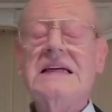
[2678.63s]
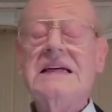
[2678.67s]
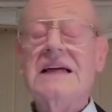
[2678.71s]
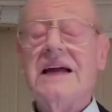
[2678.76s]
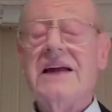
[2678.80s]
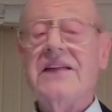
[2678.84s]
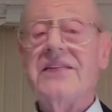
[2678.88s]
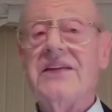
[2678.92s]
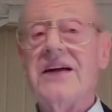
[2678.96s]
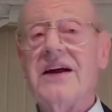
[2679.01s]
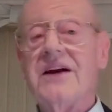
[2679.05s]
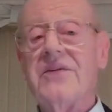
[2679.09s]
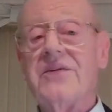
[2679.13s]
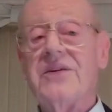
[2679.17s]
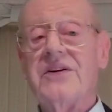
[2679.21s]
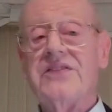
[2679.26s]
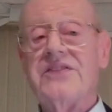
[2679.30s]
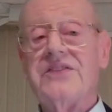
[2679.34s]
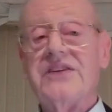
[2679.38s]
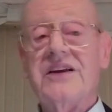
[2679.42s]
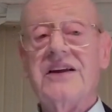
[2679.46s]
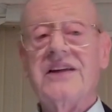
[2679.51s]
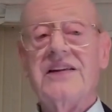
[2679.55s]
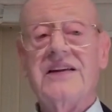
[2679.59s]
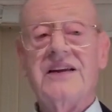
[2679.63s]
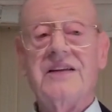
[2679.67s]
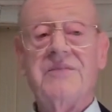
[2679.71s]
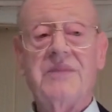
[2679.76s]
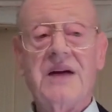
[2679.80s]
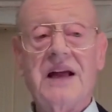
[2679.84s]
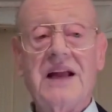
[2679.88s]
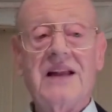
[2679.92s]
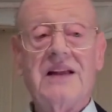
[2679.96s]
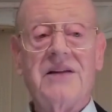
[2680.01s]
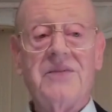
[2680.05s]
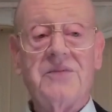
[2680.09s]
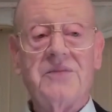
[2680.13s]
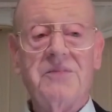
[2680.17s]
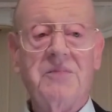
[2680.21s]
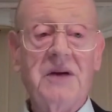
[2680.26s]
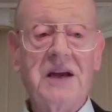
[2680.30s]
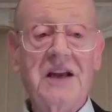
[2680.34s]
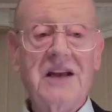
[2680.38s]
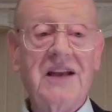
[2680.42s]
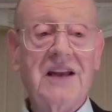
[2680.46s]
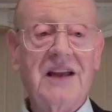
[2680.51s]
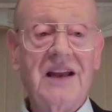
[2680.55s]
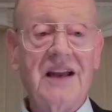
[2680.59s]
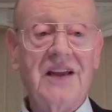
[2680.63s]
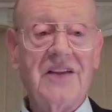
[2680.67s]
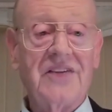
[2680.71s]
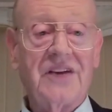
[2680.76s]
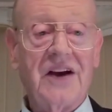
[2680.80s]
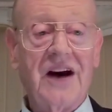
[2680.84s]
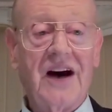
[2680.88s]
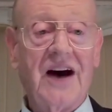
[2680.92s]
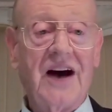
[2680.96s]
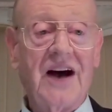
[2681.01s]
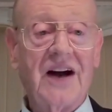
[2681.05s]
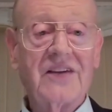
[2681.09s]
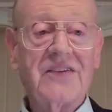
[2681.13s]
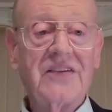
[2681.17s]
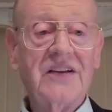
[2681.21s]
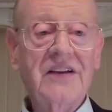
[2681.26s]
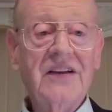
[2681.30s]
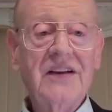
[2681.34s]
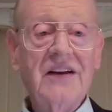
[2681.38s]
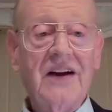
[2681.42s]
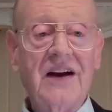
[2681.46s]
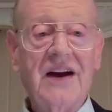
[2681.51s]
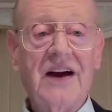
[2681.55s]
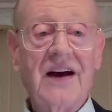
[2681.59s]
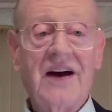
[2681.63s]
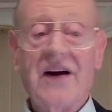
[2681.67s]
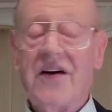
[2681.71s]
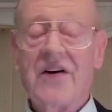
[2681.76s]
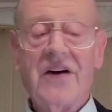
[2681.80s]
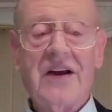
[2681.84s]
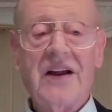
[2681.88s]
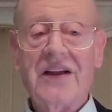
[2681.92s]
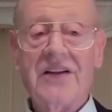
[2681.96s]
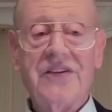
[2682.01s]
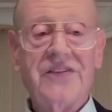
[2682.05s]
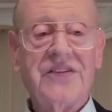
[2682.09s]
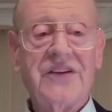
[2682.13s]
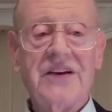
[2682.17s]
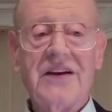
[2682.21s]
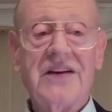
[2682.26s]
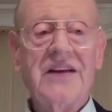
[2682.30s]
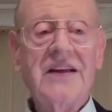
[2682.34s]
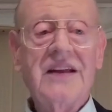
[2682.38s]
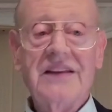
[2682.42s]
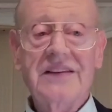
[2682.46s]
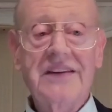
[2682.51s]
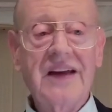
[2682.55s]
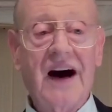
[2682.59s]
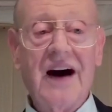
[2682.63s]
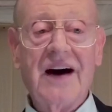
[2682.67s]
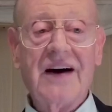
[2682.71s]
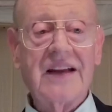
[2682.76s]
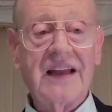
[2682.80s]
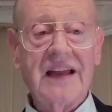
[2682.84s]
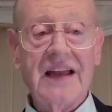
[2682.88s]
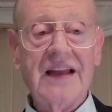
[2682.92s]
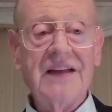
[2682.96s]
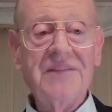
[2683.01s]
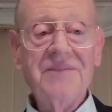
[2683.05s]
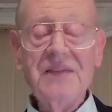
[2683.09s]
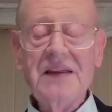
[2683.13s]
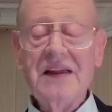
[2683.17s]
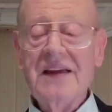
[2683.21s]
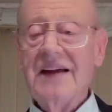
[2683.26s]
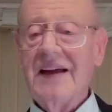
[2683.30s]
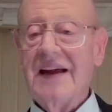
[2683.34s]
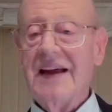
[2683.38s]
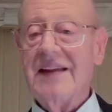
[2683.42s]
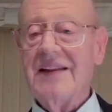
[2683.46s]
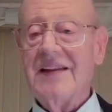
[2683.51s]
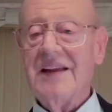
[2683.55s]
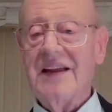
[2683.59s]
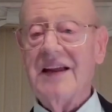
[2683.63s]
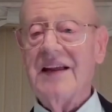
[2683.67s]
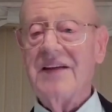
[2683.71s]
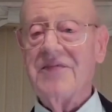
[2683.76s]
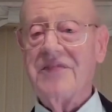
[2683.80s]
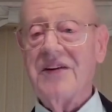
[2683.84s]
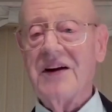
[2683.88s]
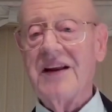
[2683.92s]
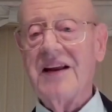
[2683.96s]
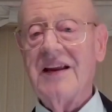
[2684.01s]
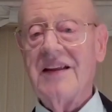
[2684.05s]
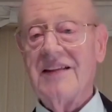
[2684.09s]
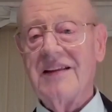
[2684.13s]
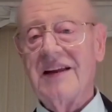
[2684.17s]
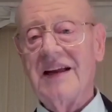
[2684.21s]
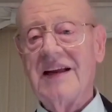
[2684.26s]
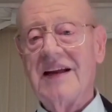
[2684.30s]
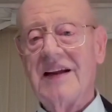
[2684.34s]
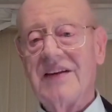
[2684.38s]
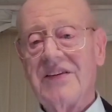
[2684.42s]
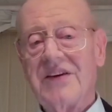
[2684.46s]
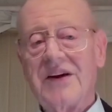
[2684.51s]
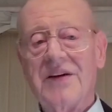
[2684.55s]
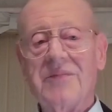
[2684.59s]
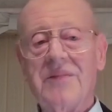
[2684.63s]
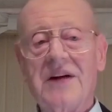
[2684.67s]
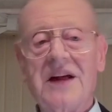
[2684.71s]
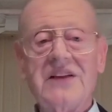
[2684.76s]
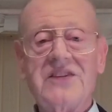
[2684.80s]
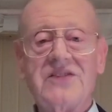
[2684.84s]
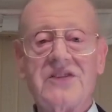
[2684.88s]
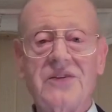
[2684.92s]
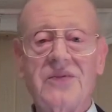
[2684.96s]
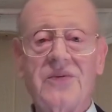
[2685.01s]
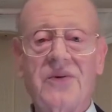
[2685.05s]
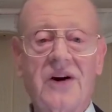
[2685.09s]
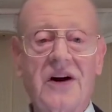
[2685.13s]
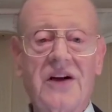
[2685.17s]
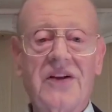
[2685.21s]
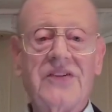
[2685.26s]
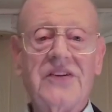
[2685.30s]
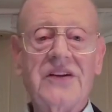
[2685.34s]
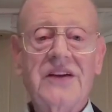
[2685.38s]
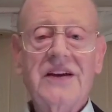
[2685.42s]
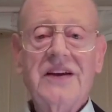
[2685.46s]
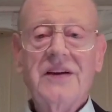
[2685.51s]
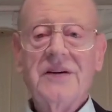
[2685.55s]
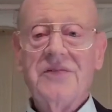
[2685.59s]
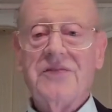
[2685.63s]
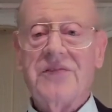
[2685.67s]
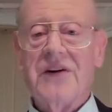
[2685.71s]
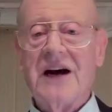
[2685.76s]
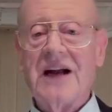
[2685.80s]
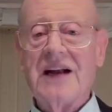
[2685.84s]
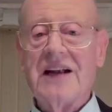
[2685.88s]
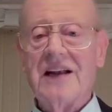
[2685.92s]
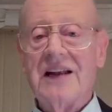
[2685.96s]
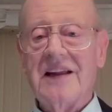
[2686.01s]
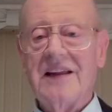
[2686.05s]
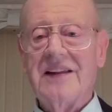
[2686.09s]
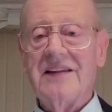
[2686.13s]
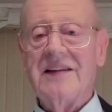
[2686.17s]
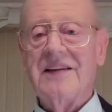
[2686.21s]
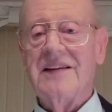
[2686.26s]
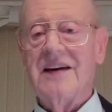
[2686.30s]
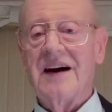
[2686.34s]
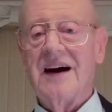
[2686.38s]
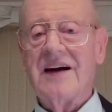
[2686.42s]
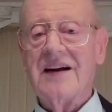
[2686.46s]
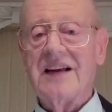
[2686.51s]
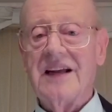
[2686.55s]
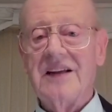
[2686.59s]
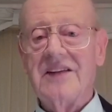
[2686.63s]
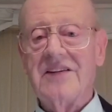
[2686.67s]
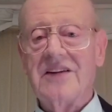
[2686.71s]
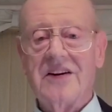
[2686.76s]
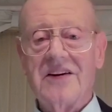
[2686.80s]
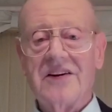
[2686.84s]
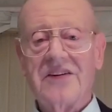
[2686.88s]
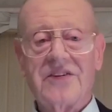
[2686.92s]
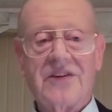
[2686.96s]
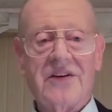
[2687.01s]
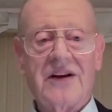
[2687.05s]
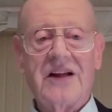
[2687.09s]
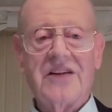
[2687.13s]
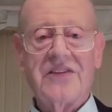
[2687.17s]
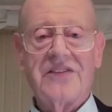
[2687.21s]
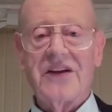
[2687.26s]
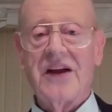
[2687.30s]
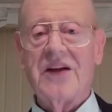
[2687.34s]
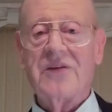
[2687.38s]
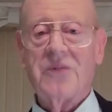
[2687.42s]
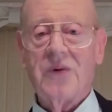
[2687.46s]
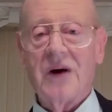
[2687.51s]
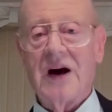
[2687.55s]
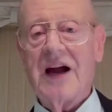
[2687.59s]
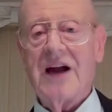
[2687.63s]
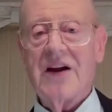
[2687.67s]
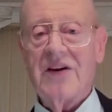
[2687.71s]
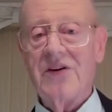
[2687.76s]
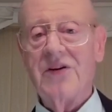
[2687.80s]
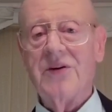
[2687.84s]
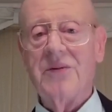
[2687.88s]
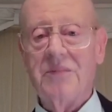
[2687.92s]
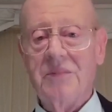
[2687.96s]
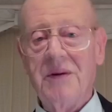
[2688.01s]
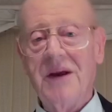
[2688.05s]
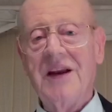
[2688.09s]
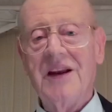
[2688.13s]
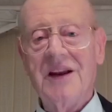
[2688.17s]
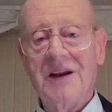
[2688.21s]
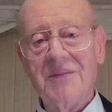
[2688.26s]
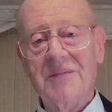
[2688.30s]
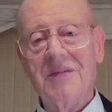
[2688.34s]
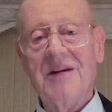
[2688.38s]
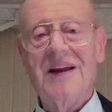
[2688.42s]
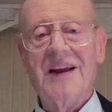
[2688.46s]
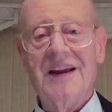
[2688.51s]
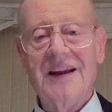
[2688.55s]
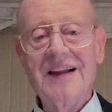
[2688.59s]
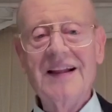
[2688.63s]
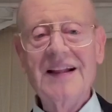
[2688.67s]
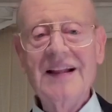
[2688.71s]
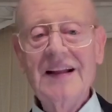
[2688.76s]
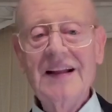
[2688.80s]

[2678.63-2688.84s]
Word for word: And there we see that Balaam's beating his ox uh, or his uh, donkey. And the funny thing, as I mentioned, was finally the donkey turns around and says, Why are you beating me?